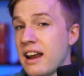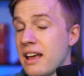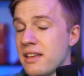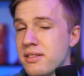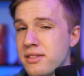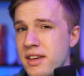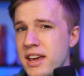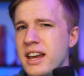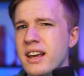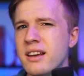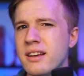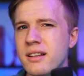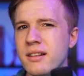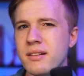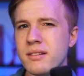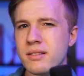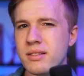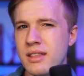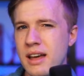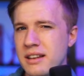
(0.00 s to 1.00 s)
I think
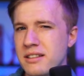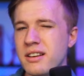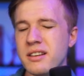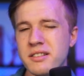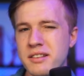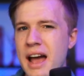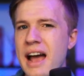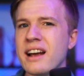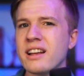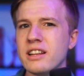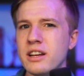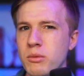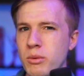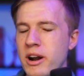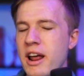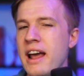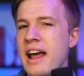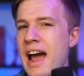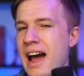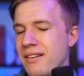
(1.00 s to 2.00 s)
that's exactly
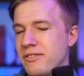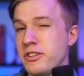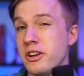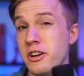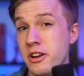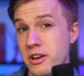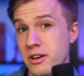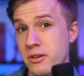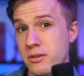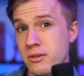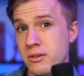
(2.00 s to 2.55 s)
what I have to do.